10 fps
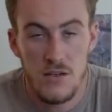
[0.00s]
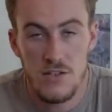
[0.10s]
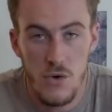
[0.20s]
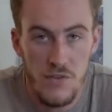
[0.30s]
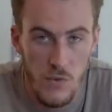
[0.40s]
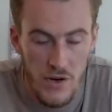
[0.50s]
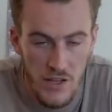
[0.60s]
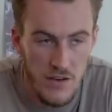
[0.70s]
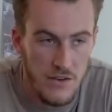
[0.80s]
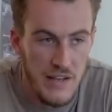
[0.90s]
So if you want to
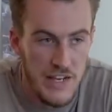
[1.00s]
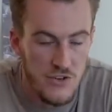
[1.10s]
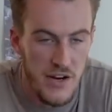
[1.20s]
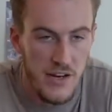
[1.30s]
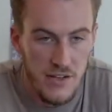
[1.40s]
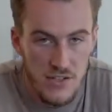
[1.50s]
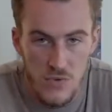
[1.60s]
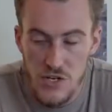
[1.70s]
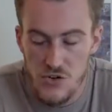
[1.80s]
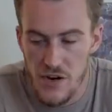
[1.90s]
get into day trading and
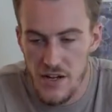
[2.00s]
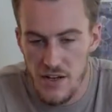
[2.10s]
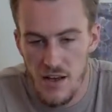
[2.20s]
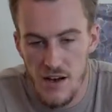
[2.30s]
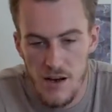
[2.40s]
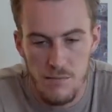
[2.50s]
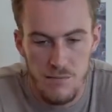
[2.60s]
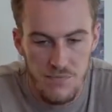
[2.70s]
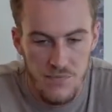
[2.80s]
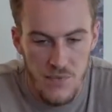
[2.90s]
swing trading,
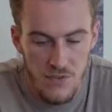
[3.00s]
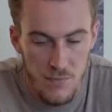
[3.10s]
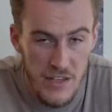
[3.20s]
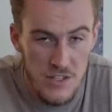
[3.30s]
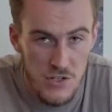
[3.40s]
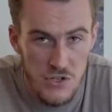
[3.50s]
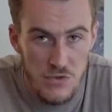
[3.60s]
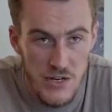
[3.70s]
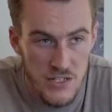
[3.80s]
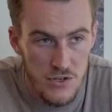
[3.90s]
some things you
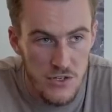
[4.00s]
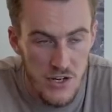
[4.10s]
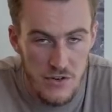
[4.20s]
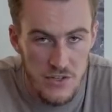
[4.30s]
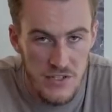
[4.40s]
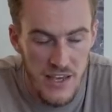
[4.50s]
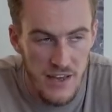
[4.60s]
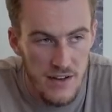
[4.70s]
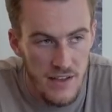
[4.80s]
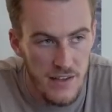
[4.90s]
should research and
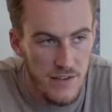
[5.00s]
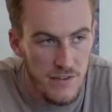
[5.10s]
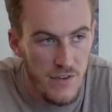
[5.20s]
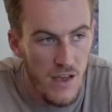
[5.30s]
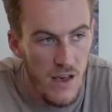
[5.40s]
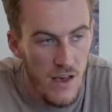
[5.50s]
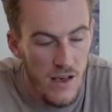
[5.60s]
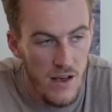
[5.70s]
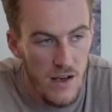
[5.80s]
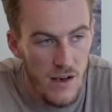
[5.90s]
understand is,
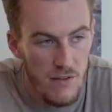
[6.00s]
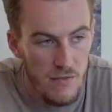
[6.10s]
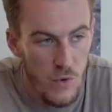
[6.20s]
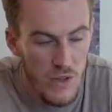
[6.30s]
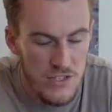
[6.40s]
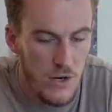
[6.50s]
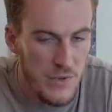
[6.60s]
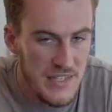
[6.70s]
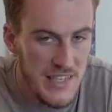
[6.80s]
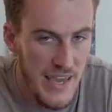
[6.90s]
well, let's start
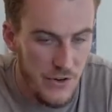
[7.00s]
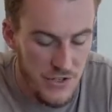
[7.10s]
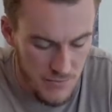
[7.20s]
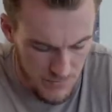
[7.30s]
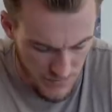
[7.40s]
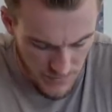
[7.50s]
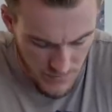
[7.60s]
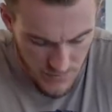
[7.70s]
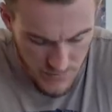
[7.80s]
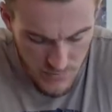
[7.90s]
with the scanners.
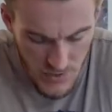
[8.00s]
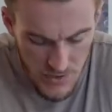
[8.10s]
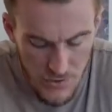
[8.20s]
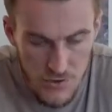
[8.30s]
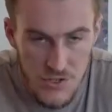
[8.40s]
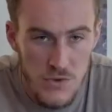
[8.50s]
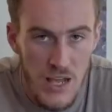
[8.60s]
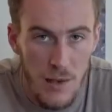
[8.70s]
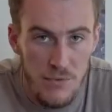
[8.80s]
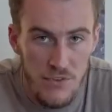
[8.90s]
There's 2
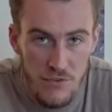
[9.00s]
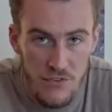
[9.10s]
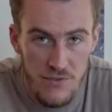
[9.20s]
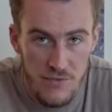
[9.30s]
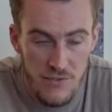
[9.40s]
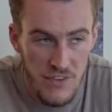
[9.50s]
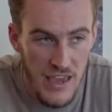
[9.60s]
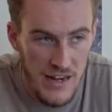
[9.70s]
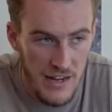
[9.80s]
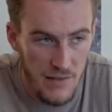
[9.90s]
types of
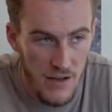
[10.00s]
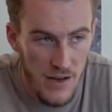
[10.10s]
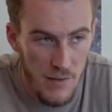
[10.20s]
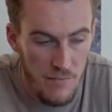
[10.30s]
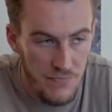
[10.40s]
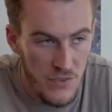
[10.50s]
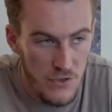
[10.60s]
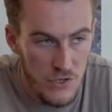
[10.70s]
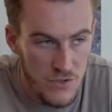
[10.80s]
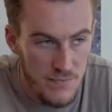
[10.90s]
scanning.
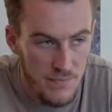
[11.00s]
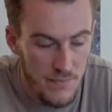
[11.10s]
There's